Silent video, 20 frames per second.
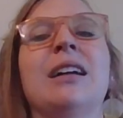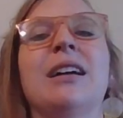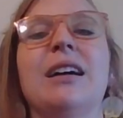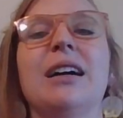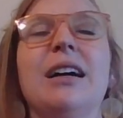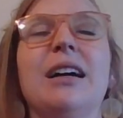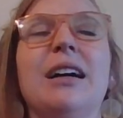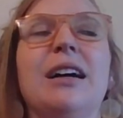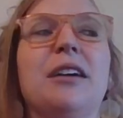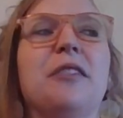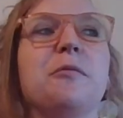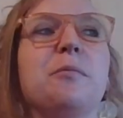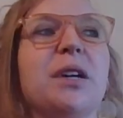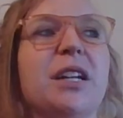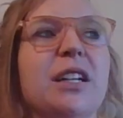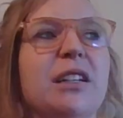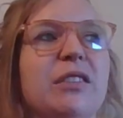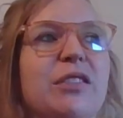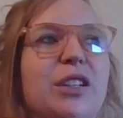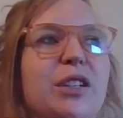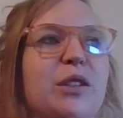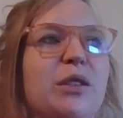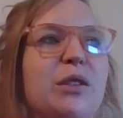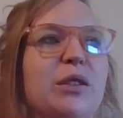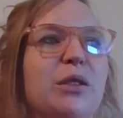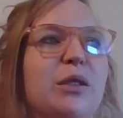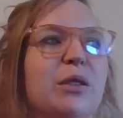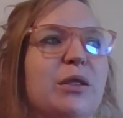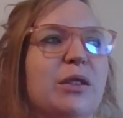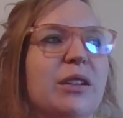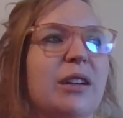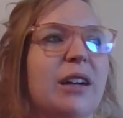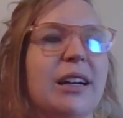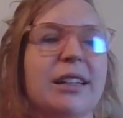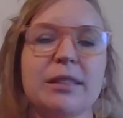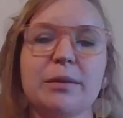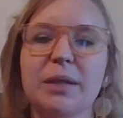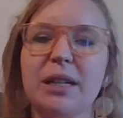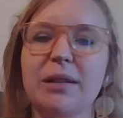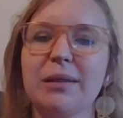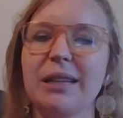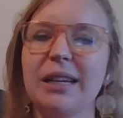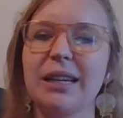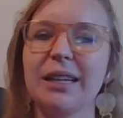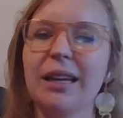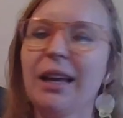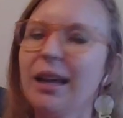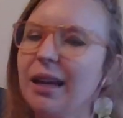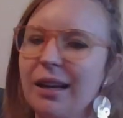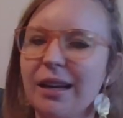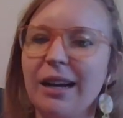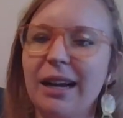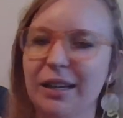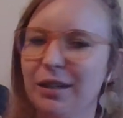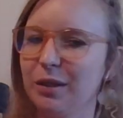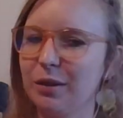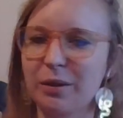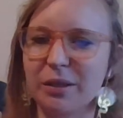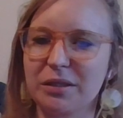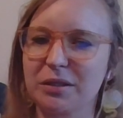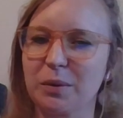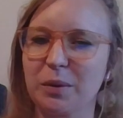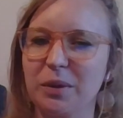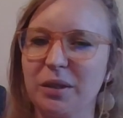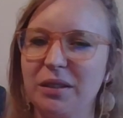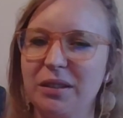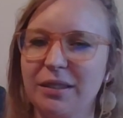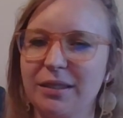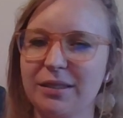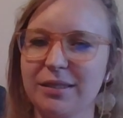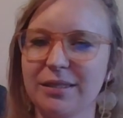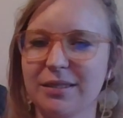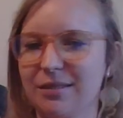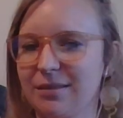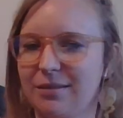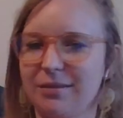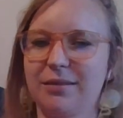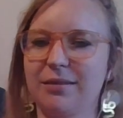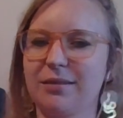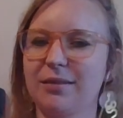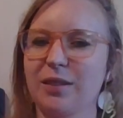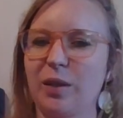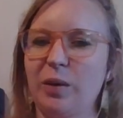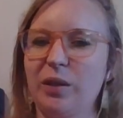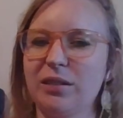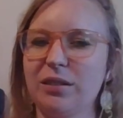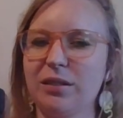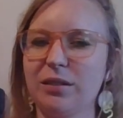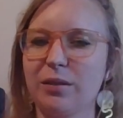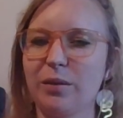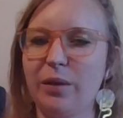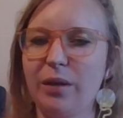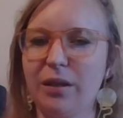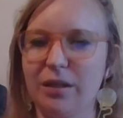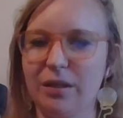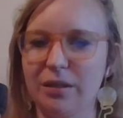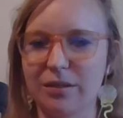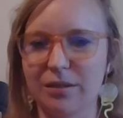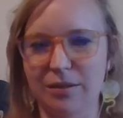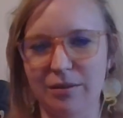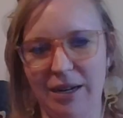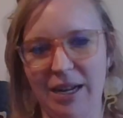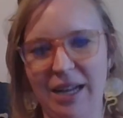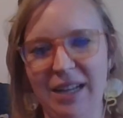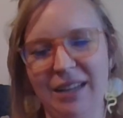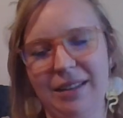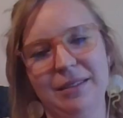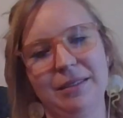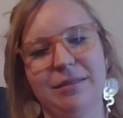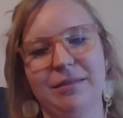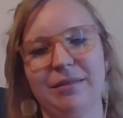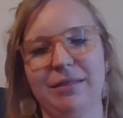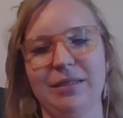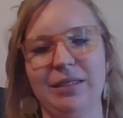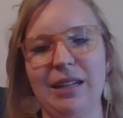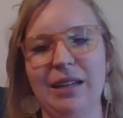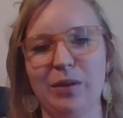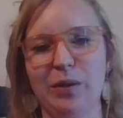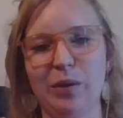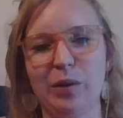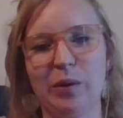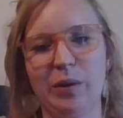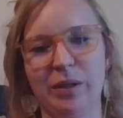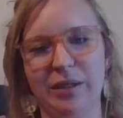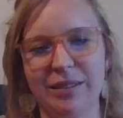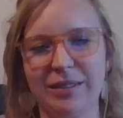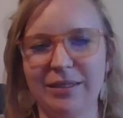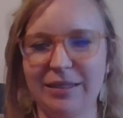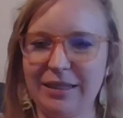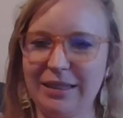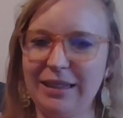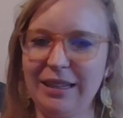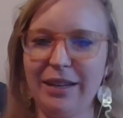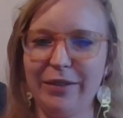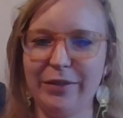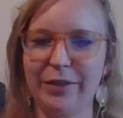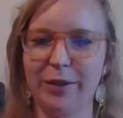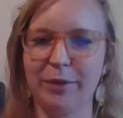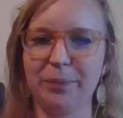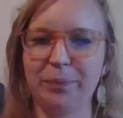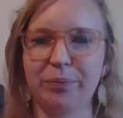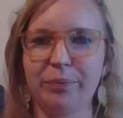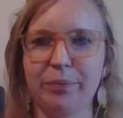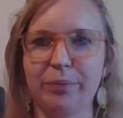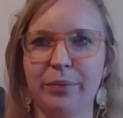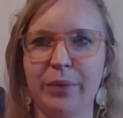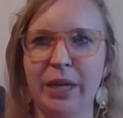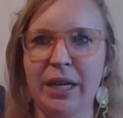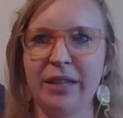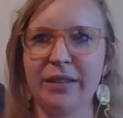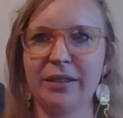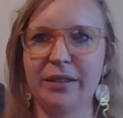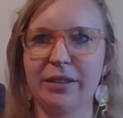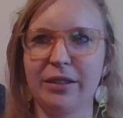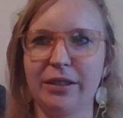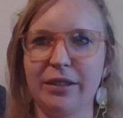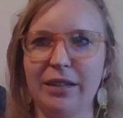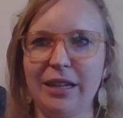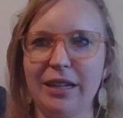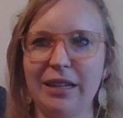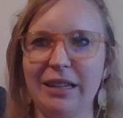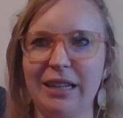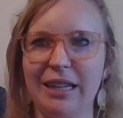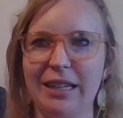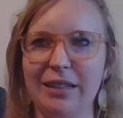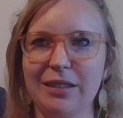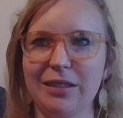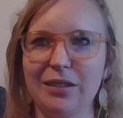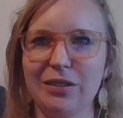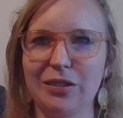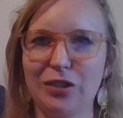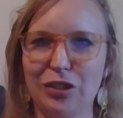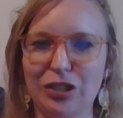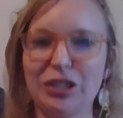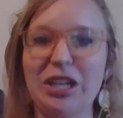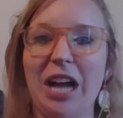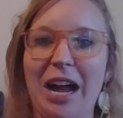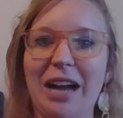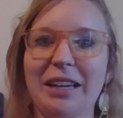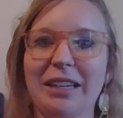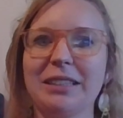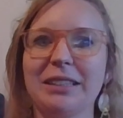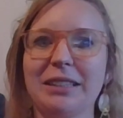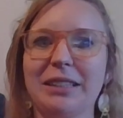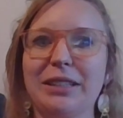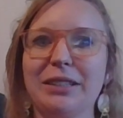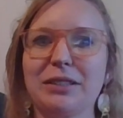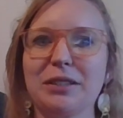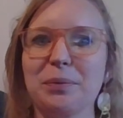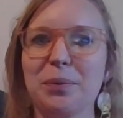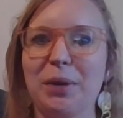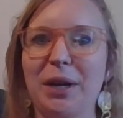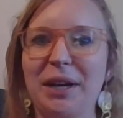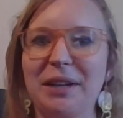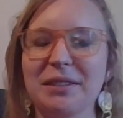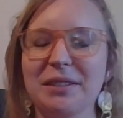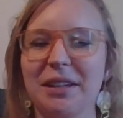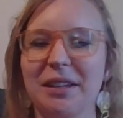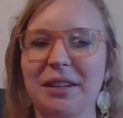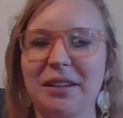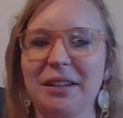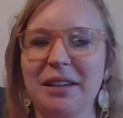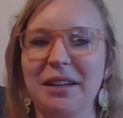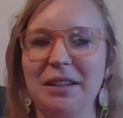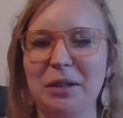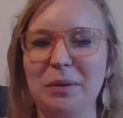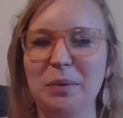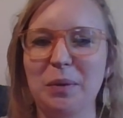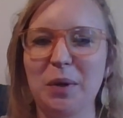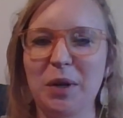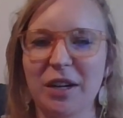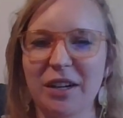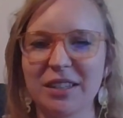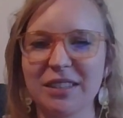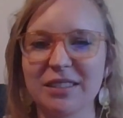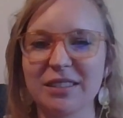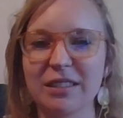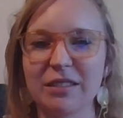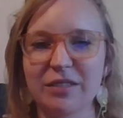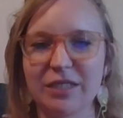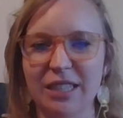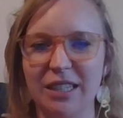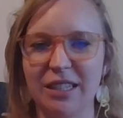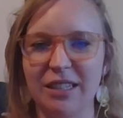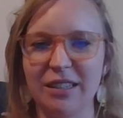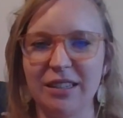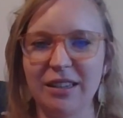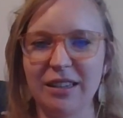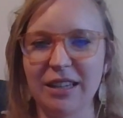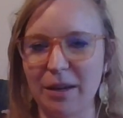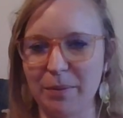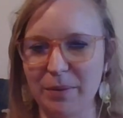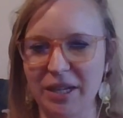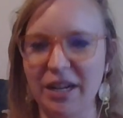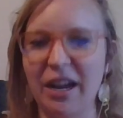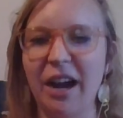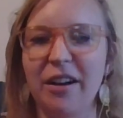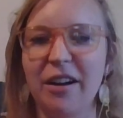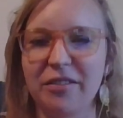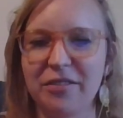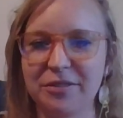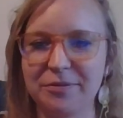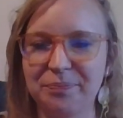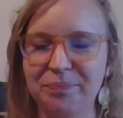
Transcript: Um, but if you ask me, I'm like, "Yeah, I know what a squirrel is. Squirrels are squirrels, right? How cool." love them, but they're not like shockingly surprising anymore because I've seen them enough.